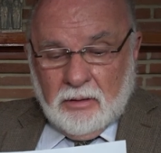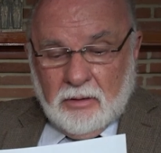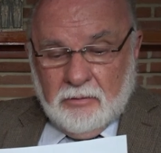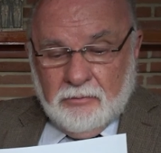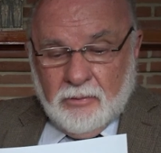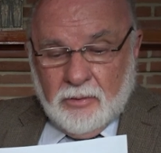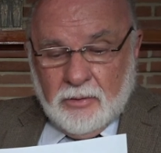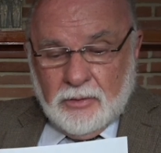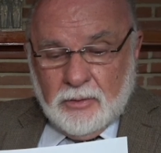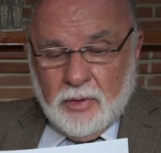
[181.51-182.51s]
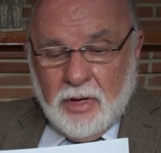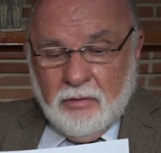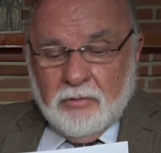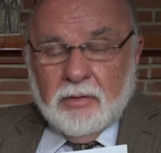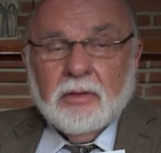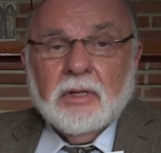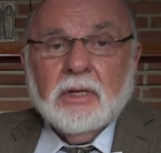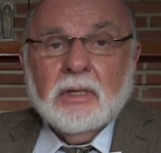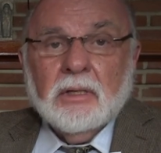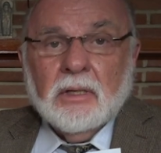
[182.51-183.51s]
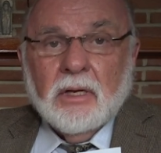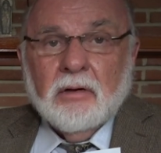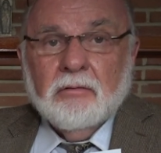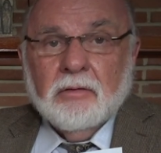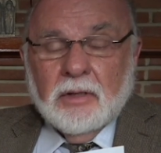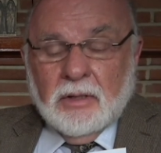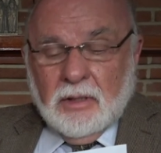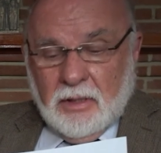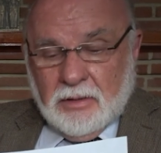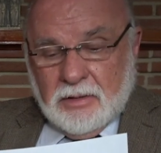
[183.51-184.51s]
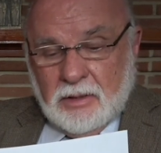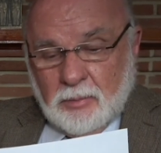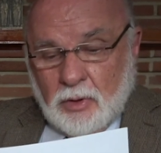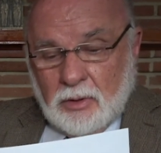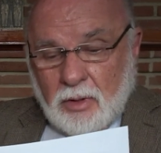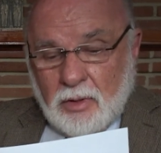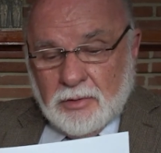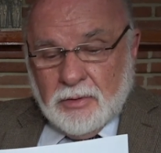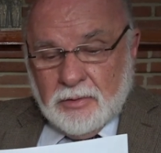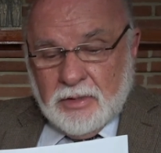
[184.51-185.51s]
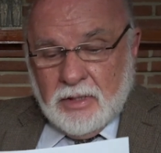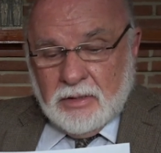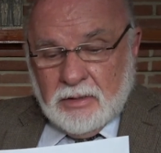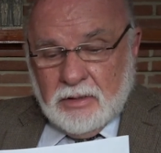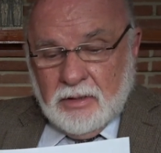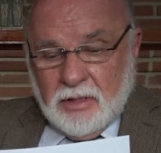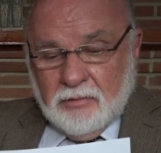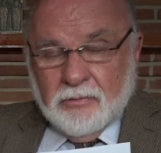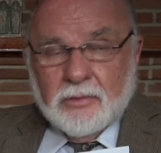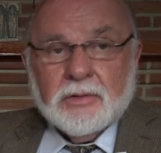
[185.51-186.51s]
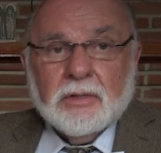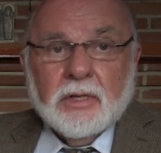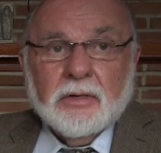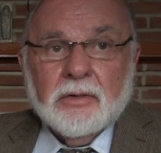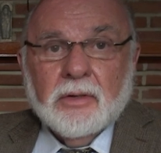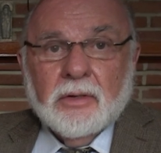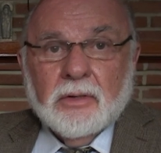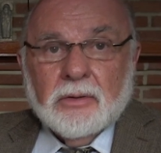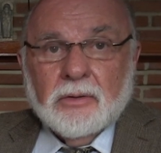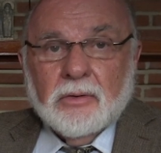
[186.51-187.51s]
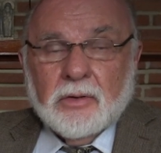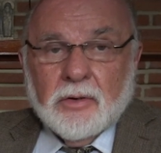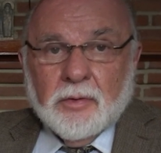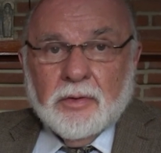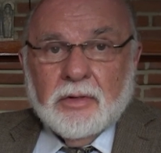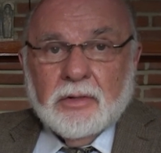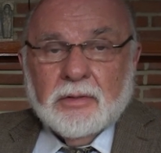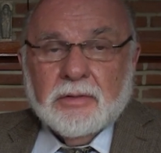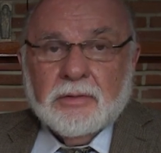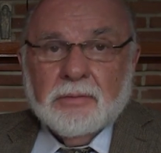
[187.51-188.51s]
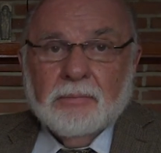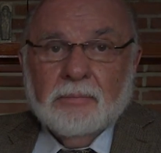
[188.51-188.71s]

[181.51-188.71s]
Therefore, do everything in love, as St. Paul also says in that first letter to the Corinthians.